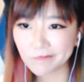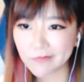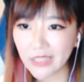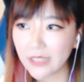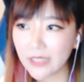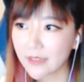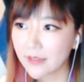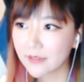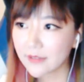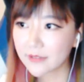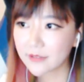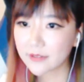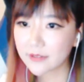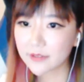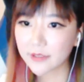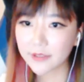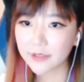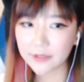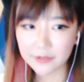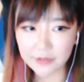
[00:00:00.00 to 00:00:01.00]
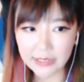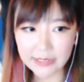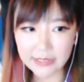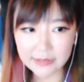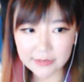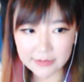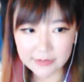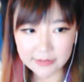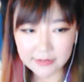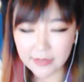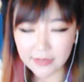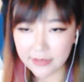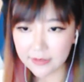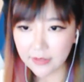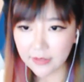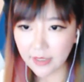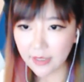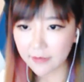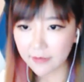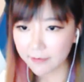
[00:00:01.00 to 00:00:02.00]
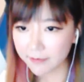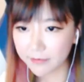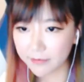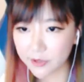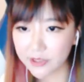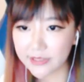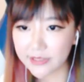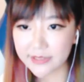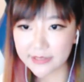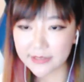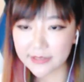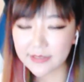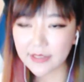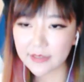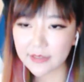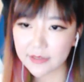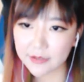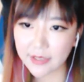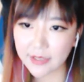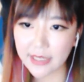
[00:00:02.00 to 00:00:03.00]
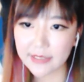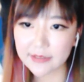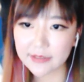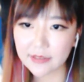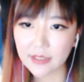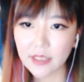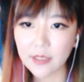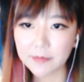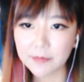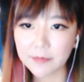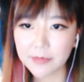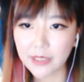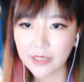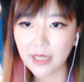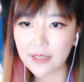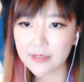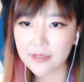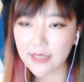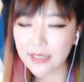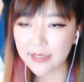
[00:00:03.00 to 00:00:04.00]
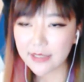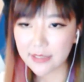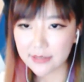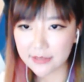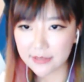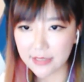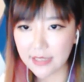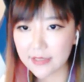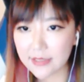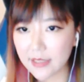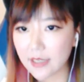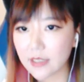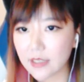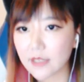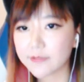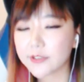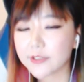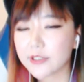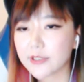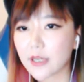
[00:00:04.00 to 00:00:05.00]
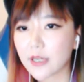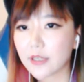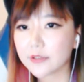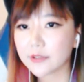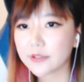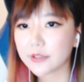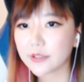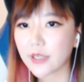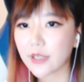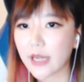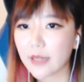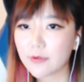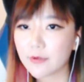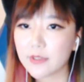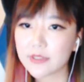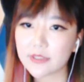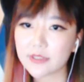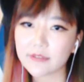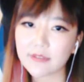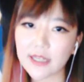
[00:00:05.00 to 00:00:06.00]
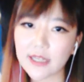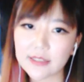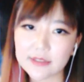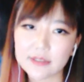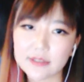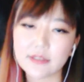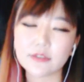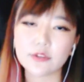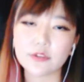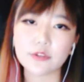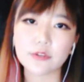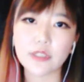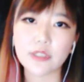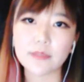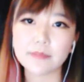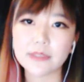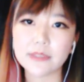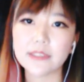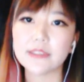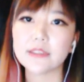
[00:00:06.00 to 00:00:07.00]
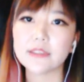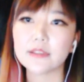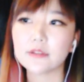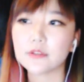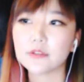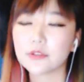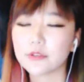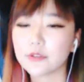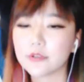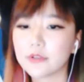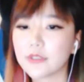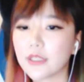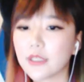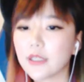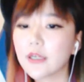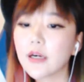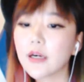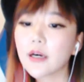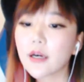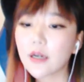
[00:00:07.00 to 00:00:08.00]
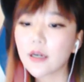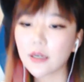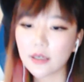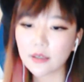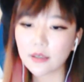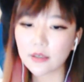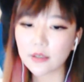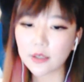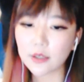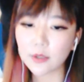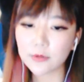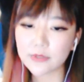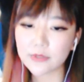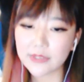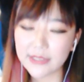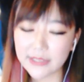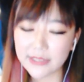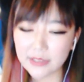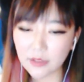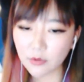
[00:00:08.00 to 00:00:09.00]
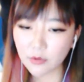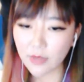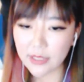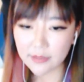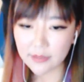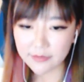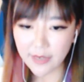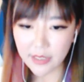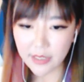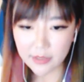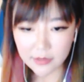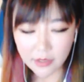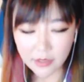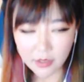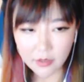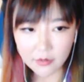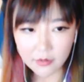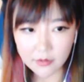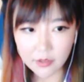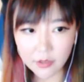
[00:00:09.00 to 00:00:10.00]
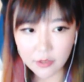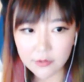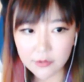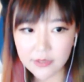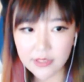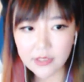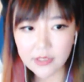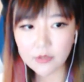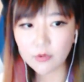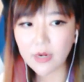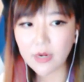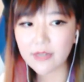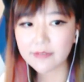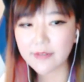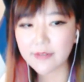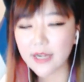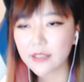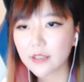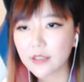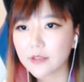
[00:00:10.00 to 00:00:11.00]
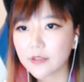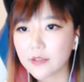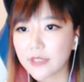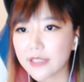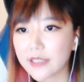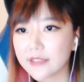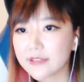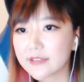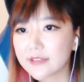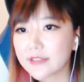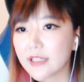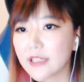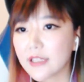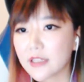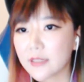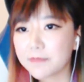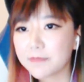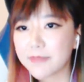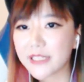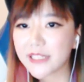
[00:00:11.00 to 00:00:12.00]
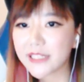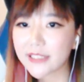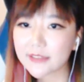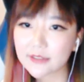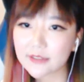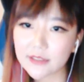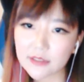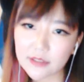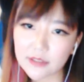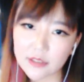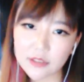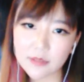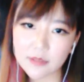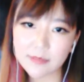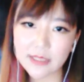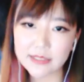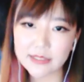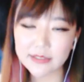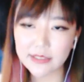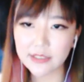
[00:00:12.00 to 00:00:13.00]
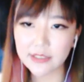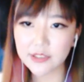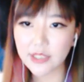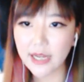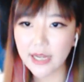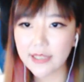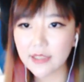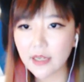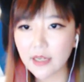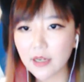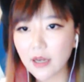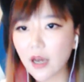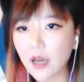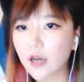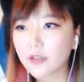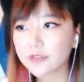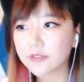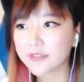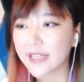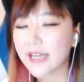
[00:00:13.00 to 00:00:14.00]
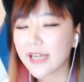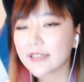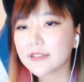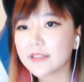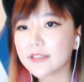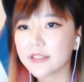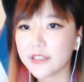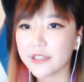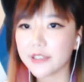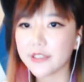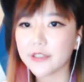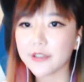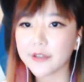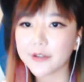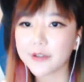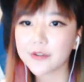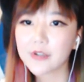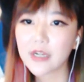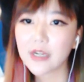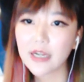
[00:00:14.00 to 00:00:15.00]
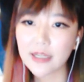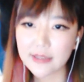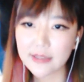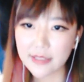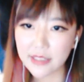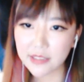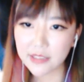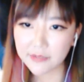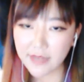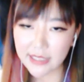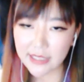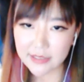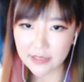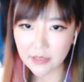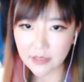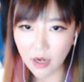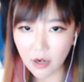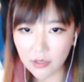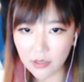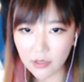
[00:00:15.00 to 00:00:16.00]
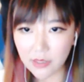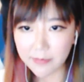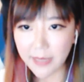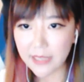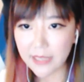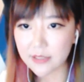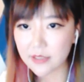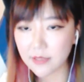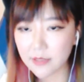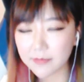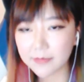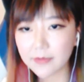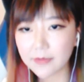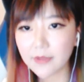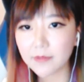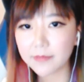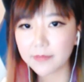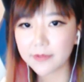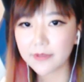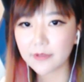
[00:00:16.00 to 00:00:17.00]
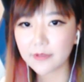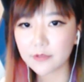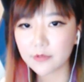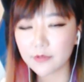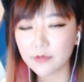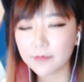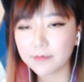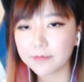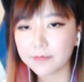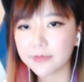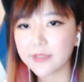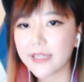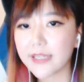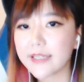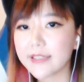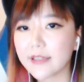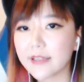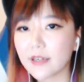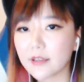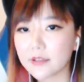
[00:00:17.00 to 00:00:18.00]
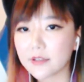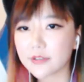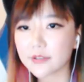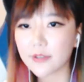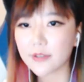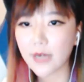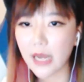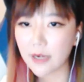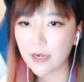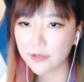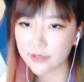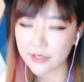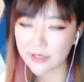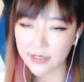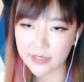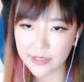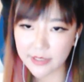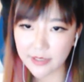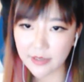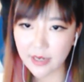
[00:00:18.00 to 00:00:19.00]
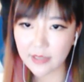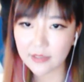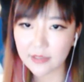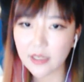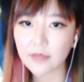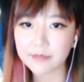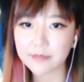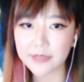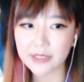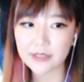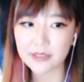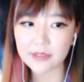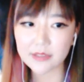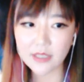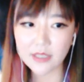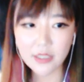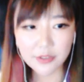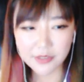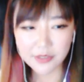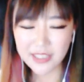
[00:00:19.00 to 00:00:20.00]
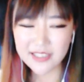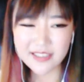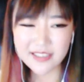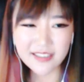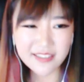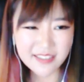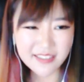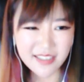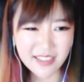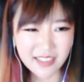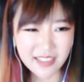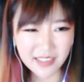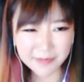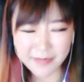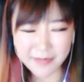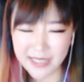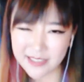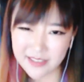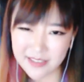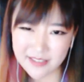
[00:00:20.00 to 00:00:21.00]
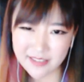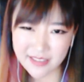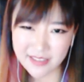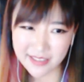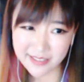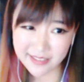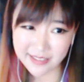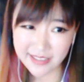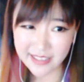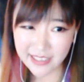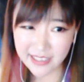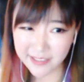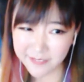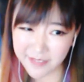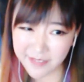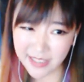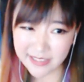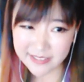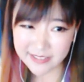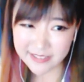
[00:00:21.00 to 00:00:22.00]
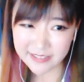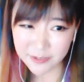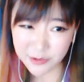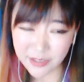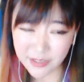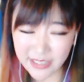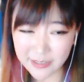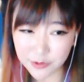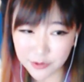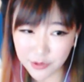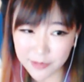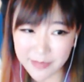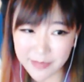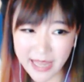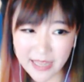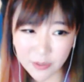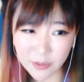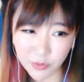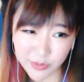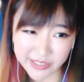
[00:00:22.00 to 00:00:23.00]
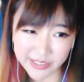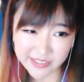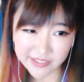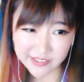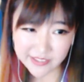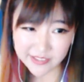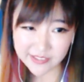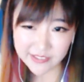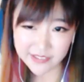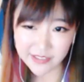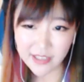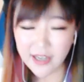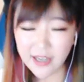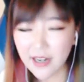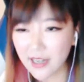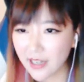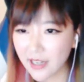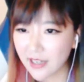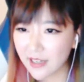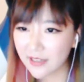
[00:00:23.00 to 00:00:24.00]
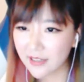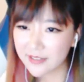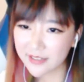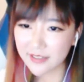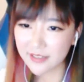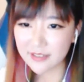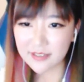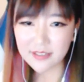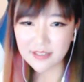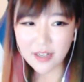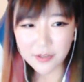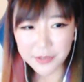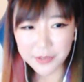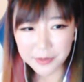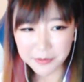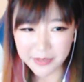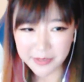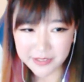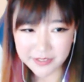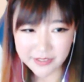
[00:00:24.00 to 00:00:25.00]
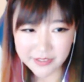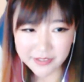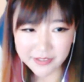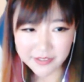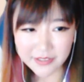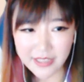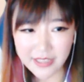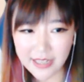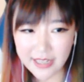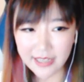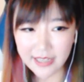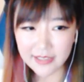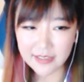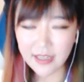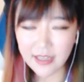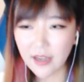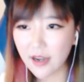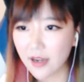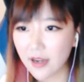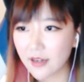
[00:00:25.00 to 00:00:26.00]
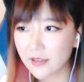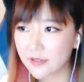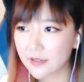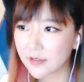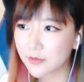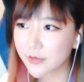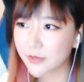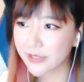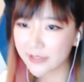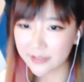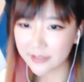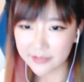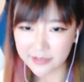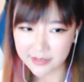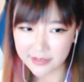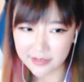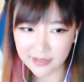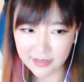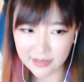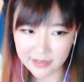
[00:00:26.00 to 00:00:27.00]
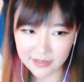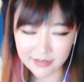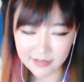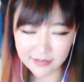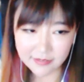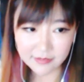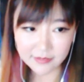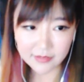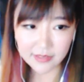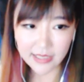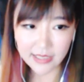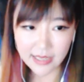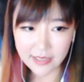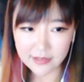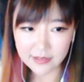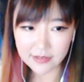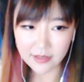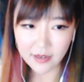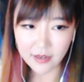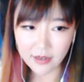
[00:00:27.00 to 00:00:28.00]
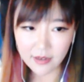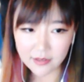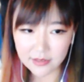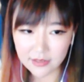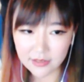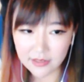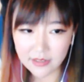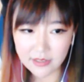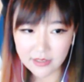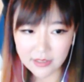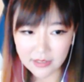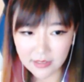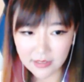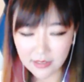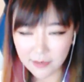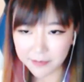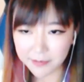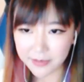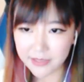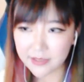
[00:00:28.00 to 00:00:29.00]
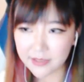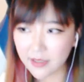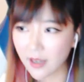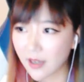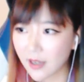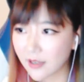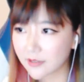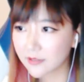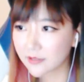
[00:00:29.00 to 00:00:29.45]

So it's pretty decent, right? Because I get that kind of result, so I was invited to competing to the Gold League Grand Final. Gold League Grand Final is the biggest tournament in China of that year. They invited all the best players throughout the year and compete. You can just imagine they invite like DreamHack winner, Seed Story winner, and all the winners and all the BlizzCon